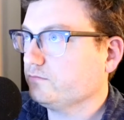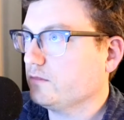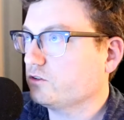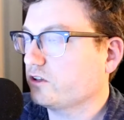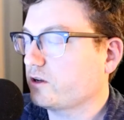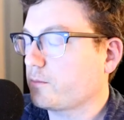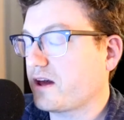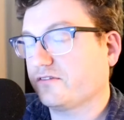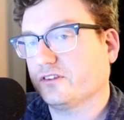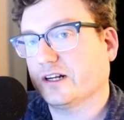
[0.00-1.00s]
send up
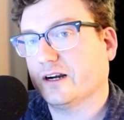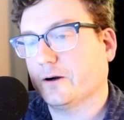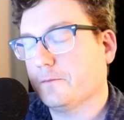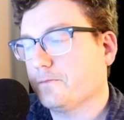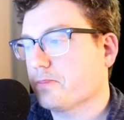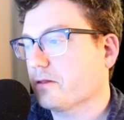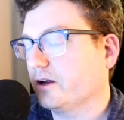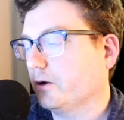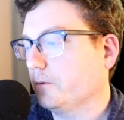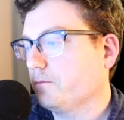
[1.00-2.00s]
that flare, you
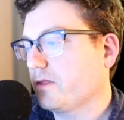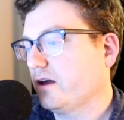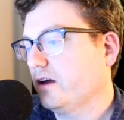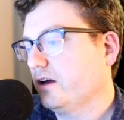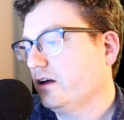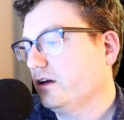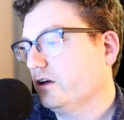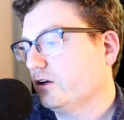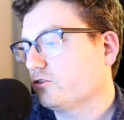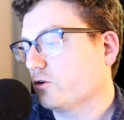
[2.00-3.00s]
know,
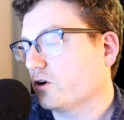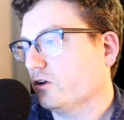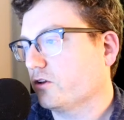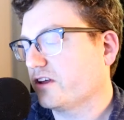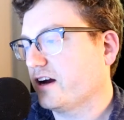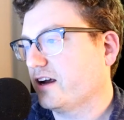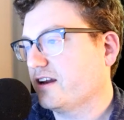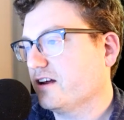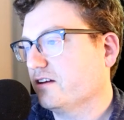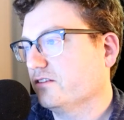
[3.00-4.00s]
show y'all the
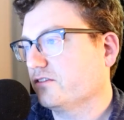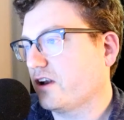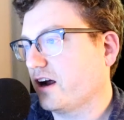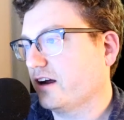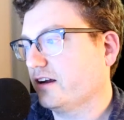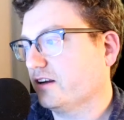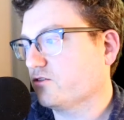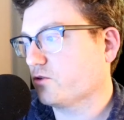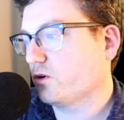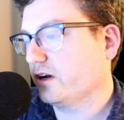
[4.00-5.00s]
ideas that I
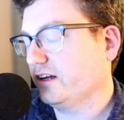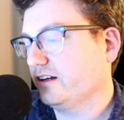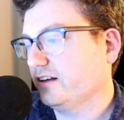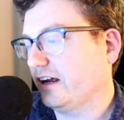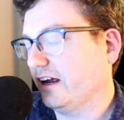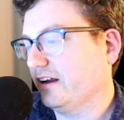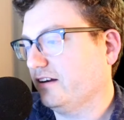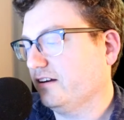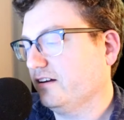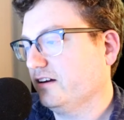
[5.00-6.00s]
enjoy,
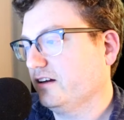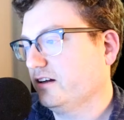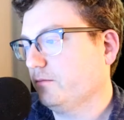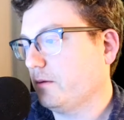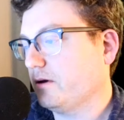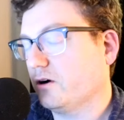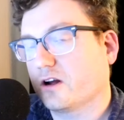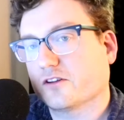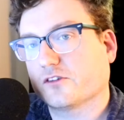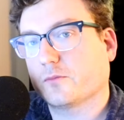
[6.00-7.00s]
and maybe I'll
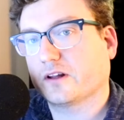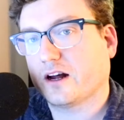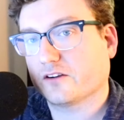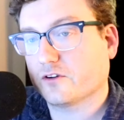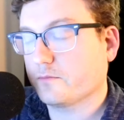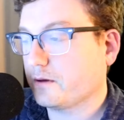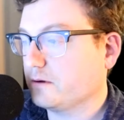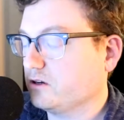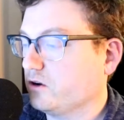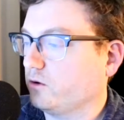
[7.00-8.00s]
get something out of them. Maybe
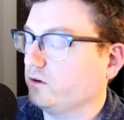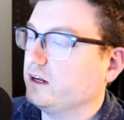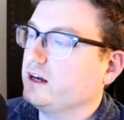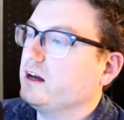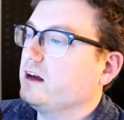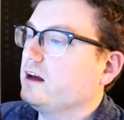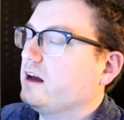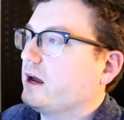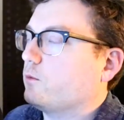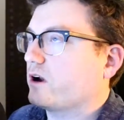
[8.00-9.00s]
you don't.
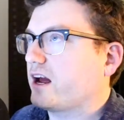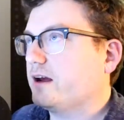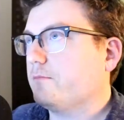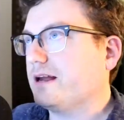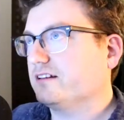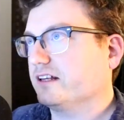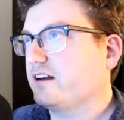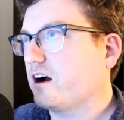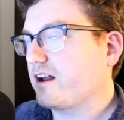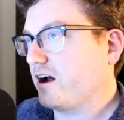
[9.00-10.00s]
And what I mainly
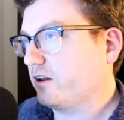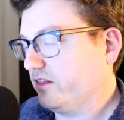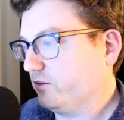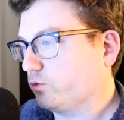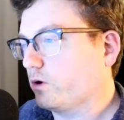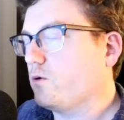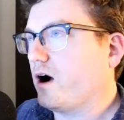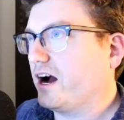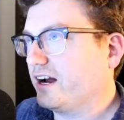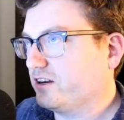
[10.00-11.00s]
got out of this, what do
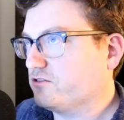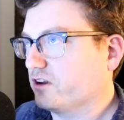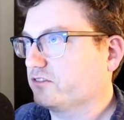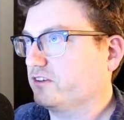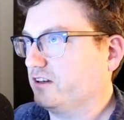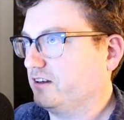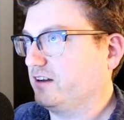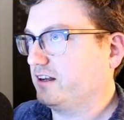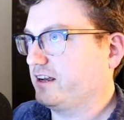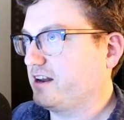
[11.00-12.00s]
I, Justin,
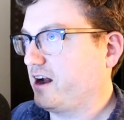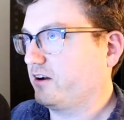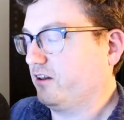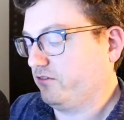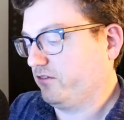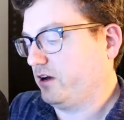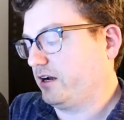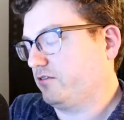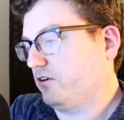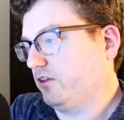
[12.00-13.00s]
get out
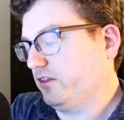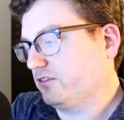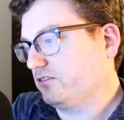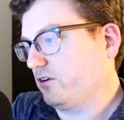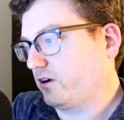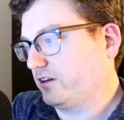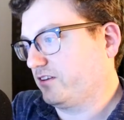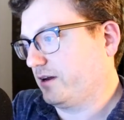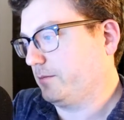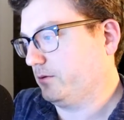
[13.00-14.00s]
of all this
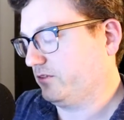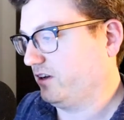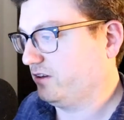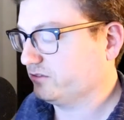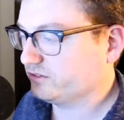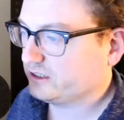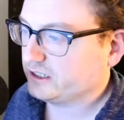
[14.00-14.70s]
archetypal stuff?